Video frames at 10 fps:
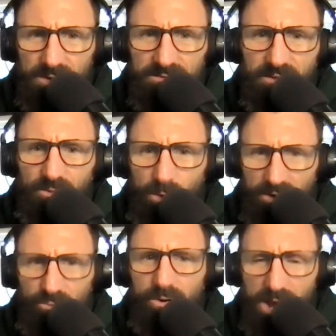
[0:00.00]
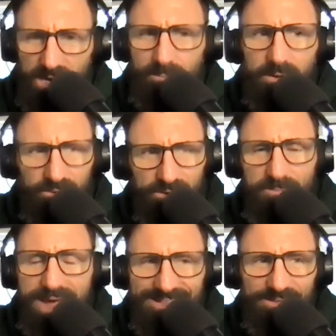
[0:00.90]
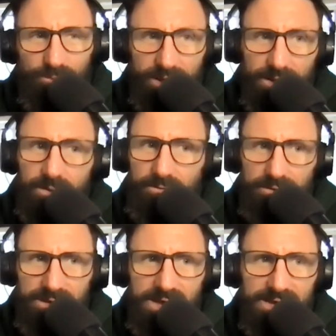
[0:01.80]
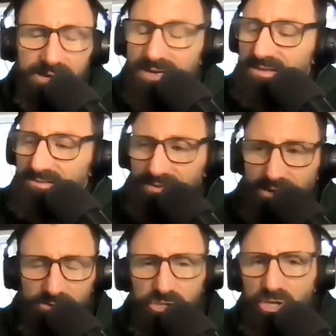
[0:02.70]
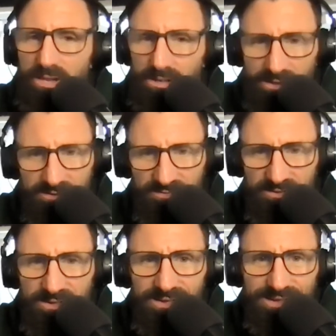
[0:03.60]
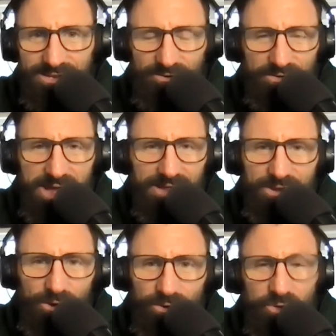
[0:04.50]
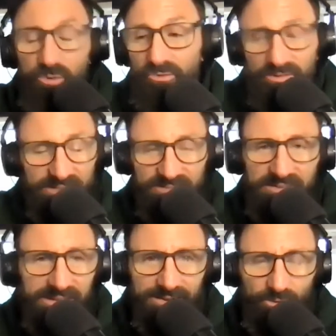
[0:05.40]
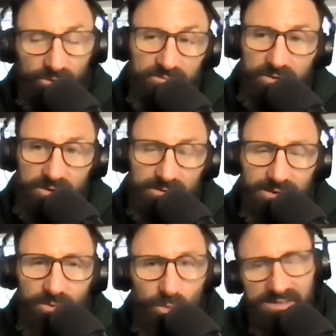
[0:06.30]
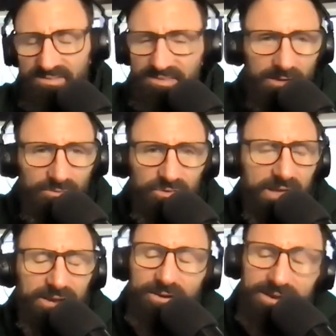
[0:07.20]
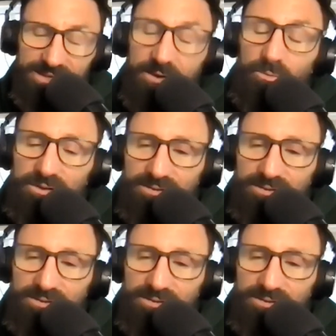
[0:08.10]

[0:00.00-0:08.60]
because otherwise we're not gonna be able to come back. They were like, okay, scared shitless, not knowing who's listening or even what it sounds like or anything.